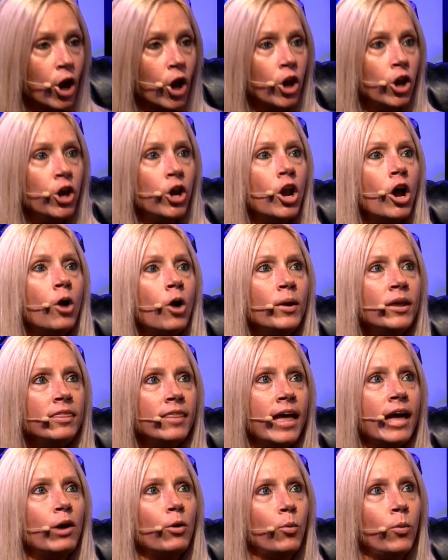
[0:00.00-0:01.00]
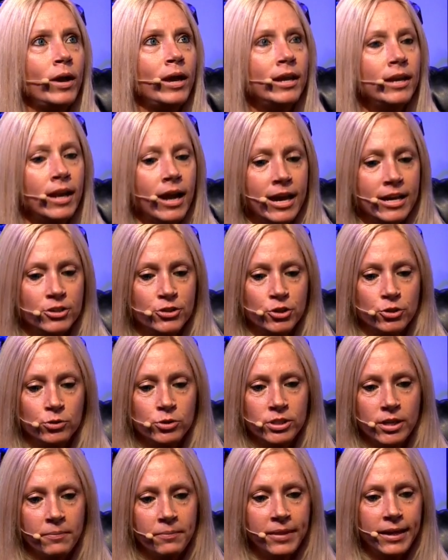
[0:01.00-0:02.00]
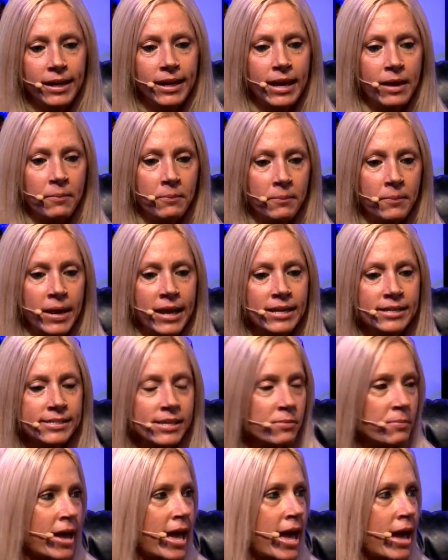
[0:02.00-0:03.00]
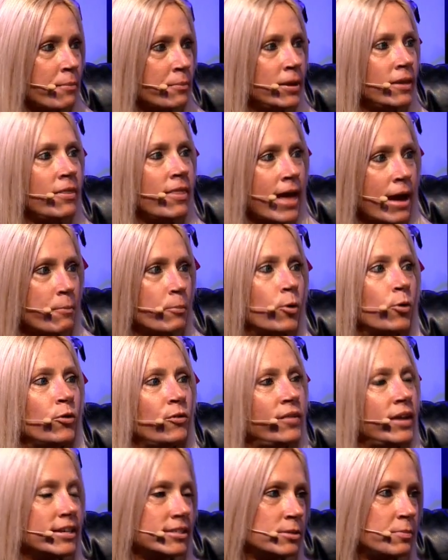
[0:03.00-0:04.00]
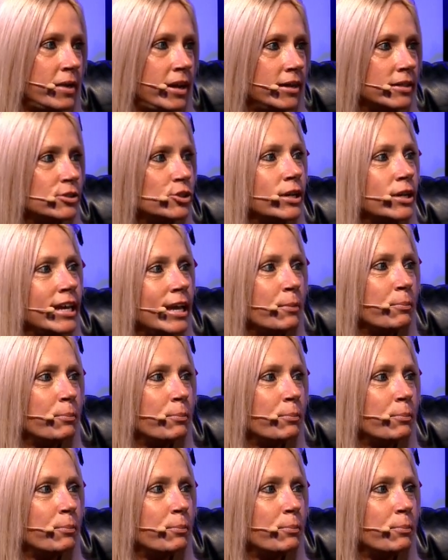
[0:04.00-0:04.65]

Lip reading: Knowing that when I do something, it makes him happy, that motivates me to keep